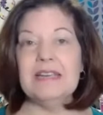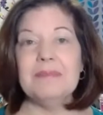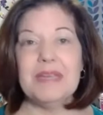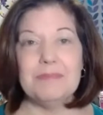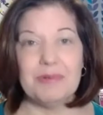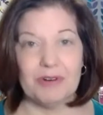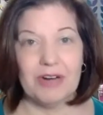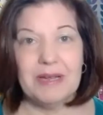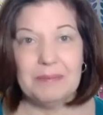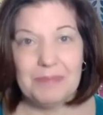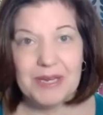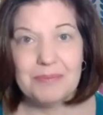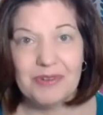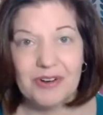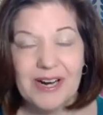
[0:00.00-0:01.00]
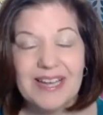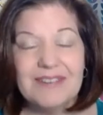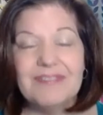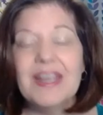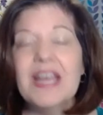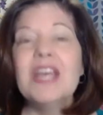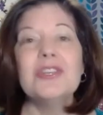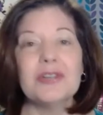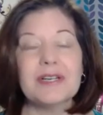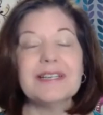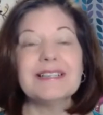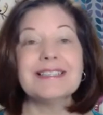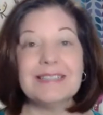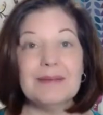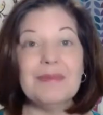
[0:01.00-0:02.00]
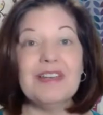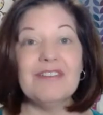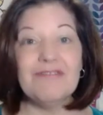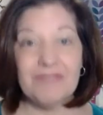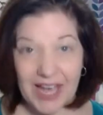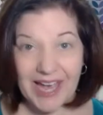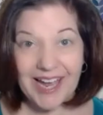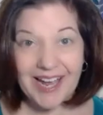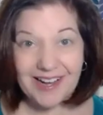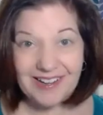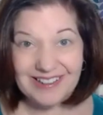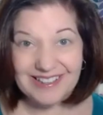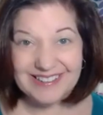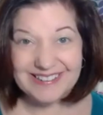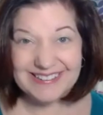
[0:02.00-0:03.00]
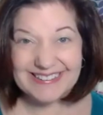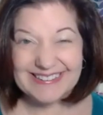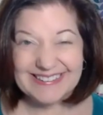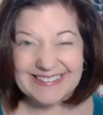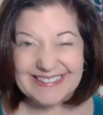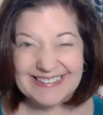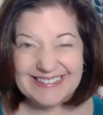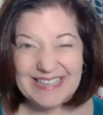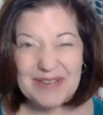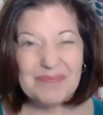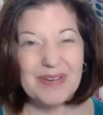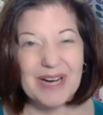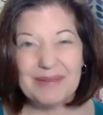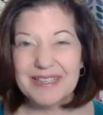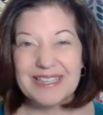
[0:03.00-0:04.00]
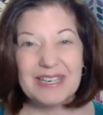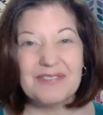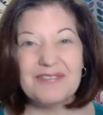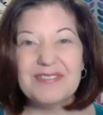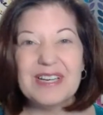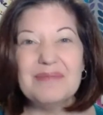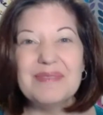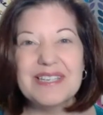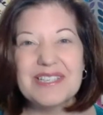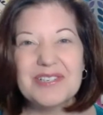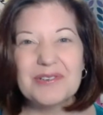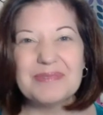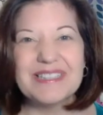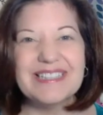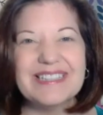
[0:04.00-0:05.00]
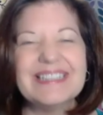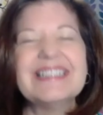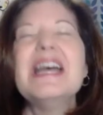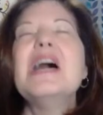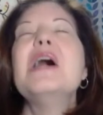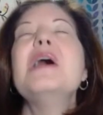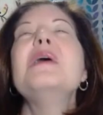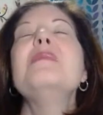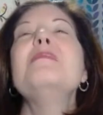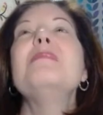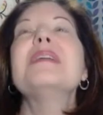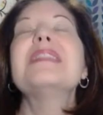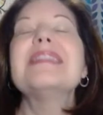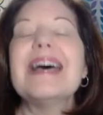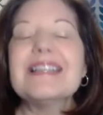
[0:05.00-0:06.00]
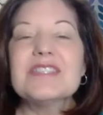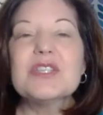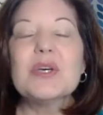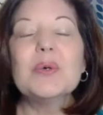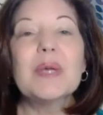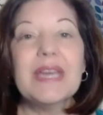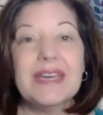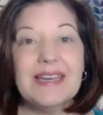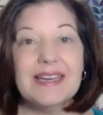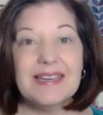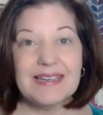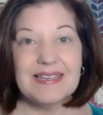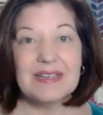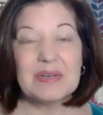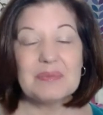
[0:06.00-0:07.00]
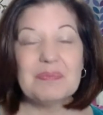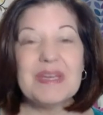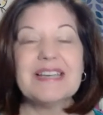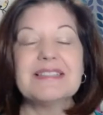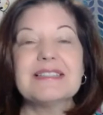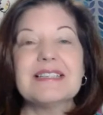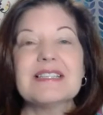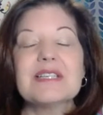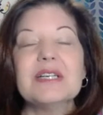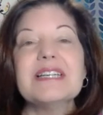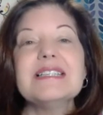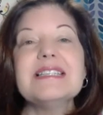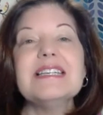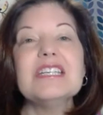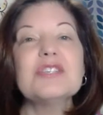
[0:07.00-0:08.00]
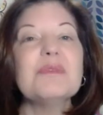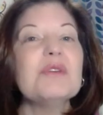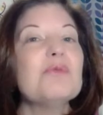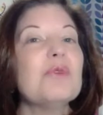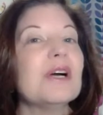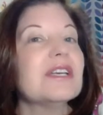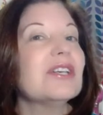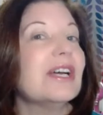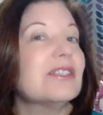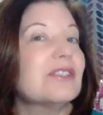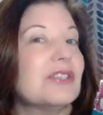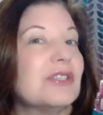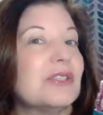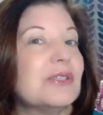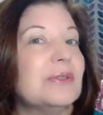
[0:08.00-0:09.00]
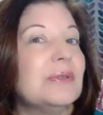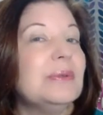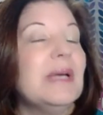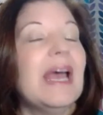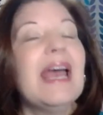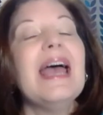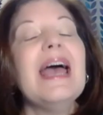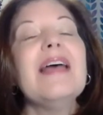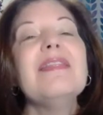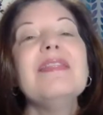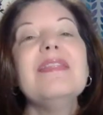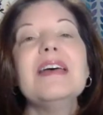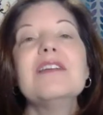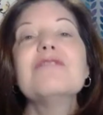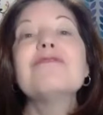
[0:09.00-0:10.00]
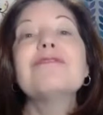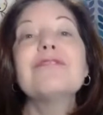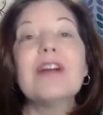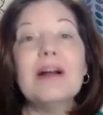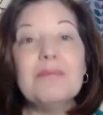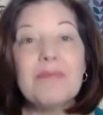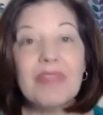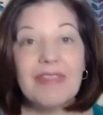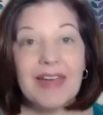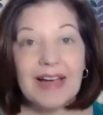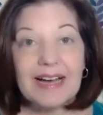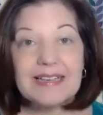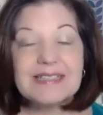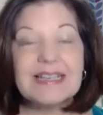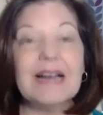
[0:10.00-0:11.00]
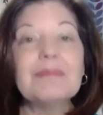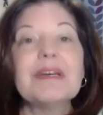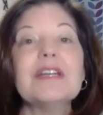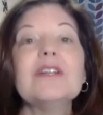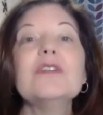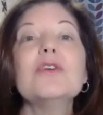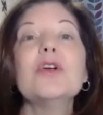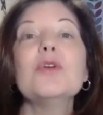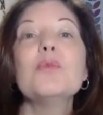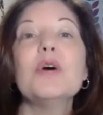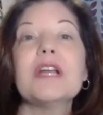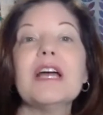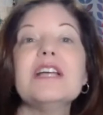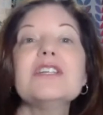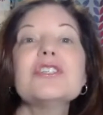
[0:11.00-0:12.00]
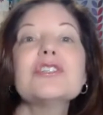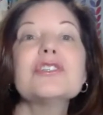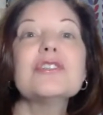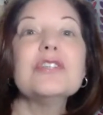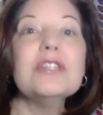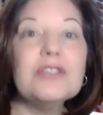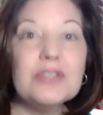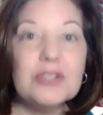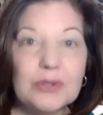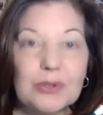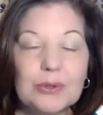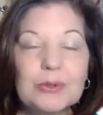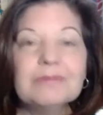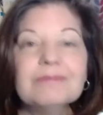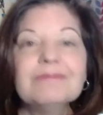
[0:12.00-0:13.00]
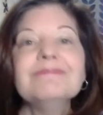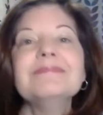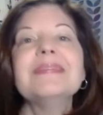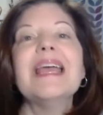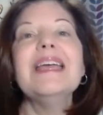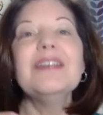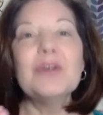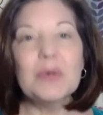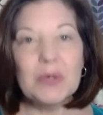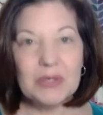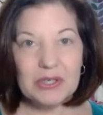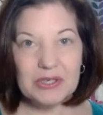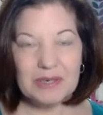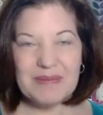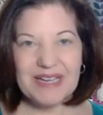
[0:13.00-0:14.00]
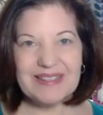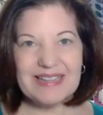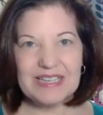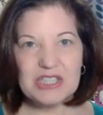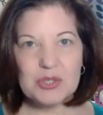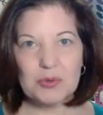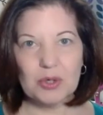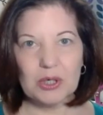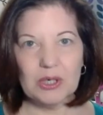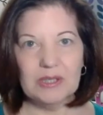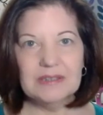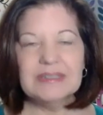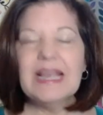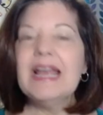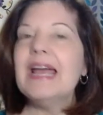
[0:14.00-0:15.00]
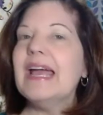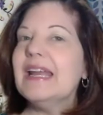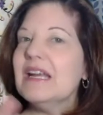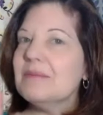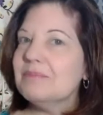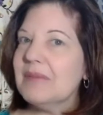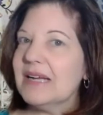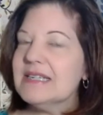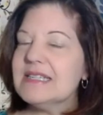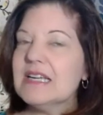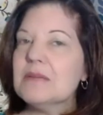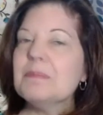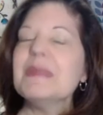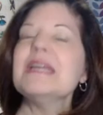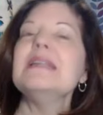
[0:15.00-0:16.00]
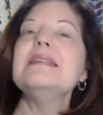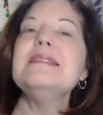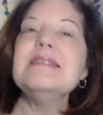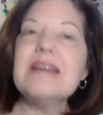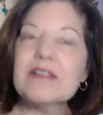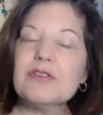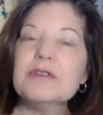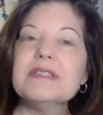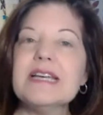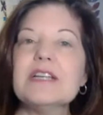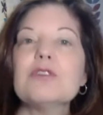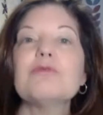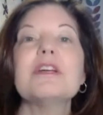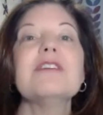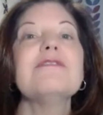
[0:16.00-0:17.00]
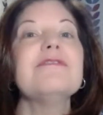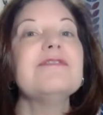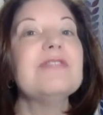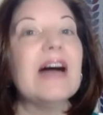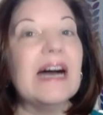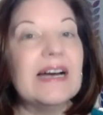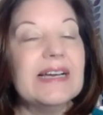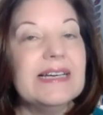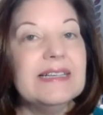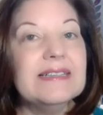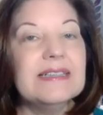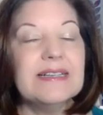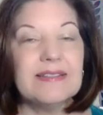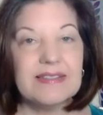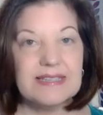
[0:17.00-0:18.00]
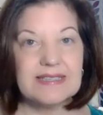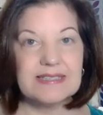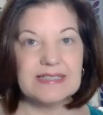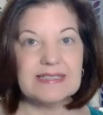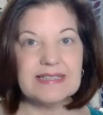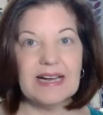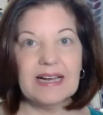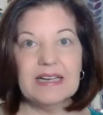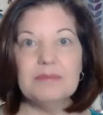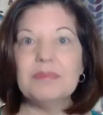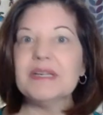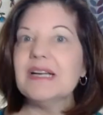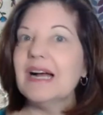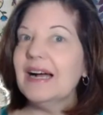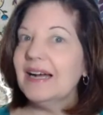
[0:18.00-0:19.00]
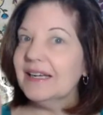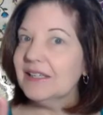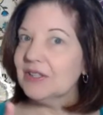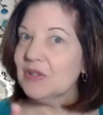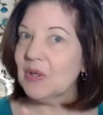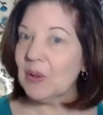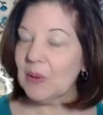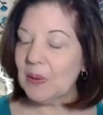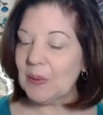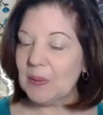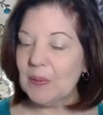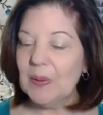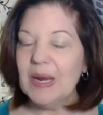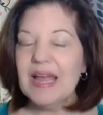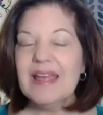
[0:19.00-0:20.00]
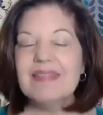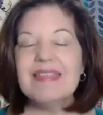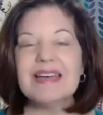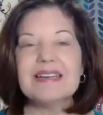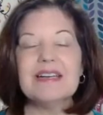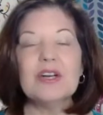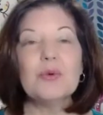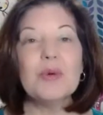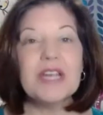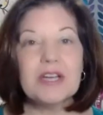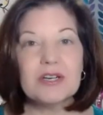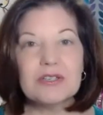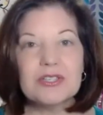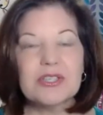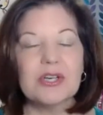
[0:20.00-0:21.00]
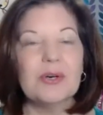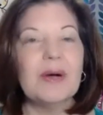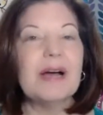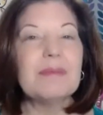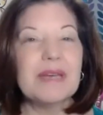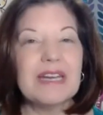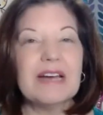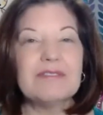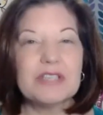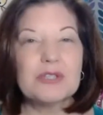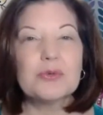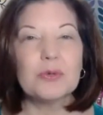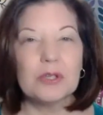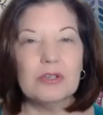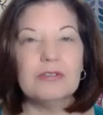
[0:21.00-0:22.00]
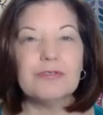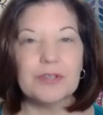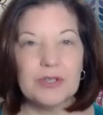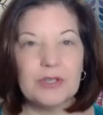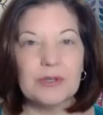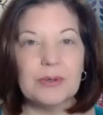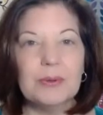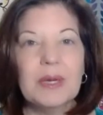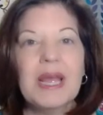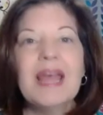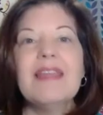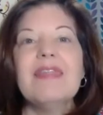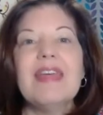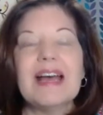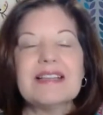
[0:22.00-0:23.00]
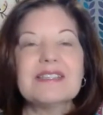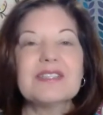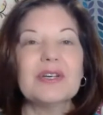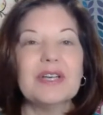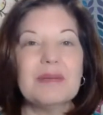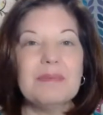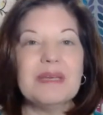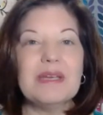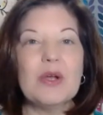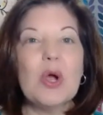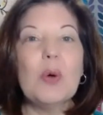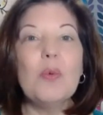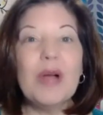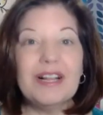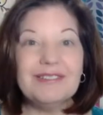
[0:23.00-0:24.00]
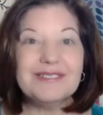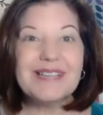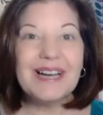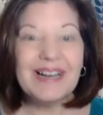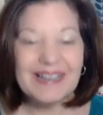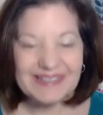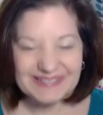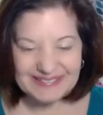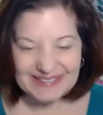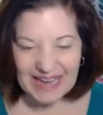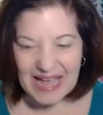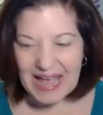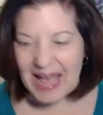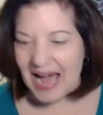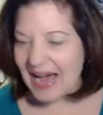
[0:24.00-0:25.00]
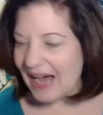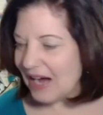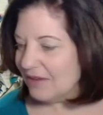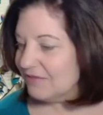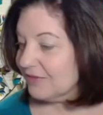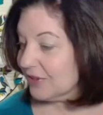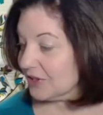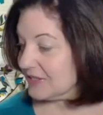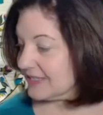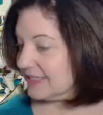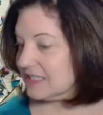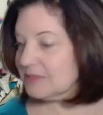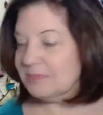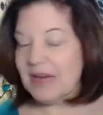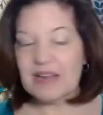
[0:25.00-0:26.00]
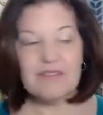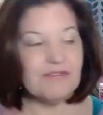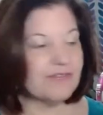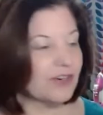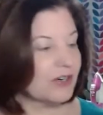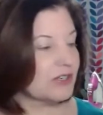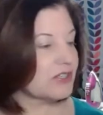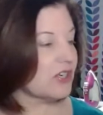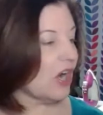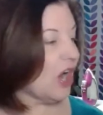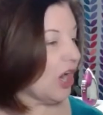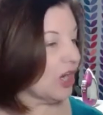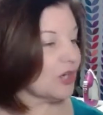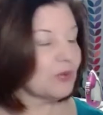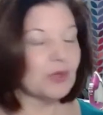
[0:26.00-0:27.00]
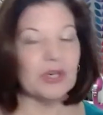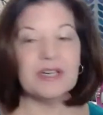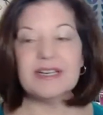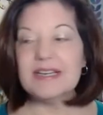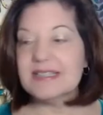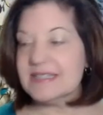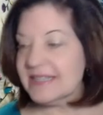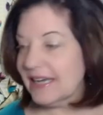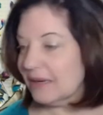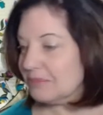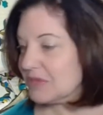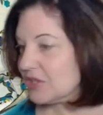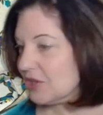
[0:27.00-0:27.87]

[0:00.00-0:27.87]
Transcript: me be brave. You're going to see me fail. I'm probably going to fail miserably, but that's okay because it's going to teach me what not to do. And then from that, I'm going to learn what I should do in order to make that squirrel. And it might take me another day to refine this design, but I know that in a week or so, I'm going to have a squirrel for you that's going to be well done versus my first awkward attempt